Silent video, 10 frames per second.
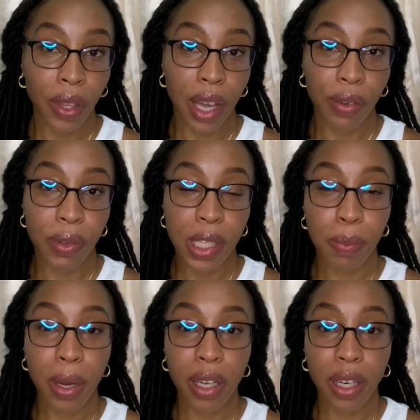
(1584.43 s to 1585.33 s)
at
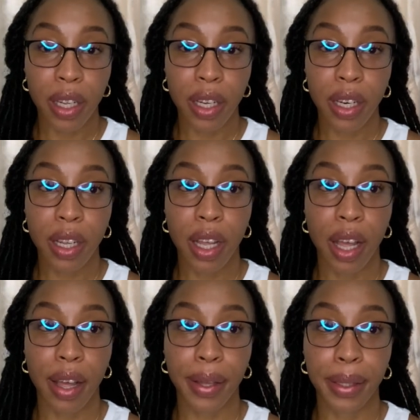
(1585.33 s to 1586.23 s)
responding
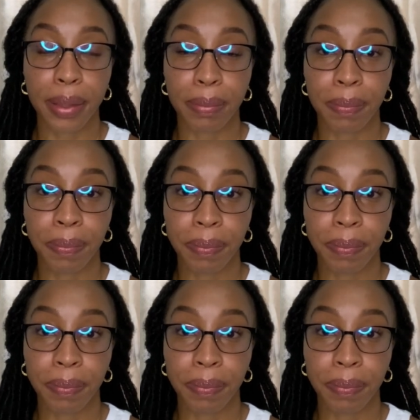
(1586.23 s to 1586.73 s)
um